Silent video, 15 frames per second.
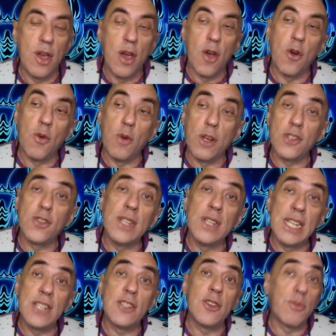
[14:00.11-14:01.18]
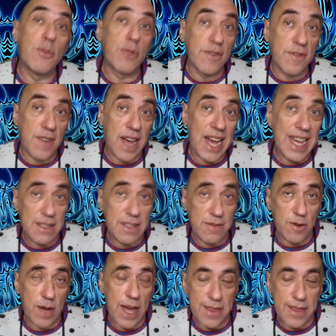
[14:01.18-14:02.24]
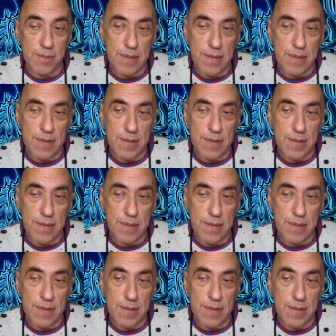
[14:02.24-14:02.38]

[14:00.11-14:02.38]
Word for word: or what you need to provide for other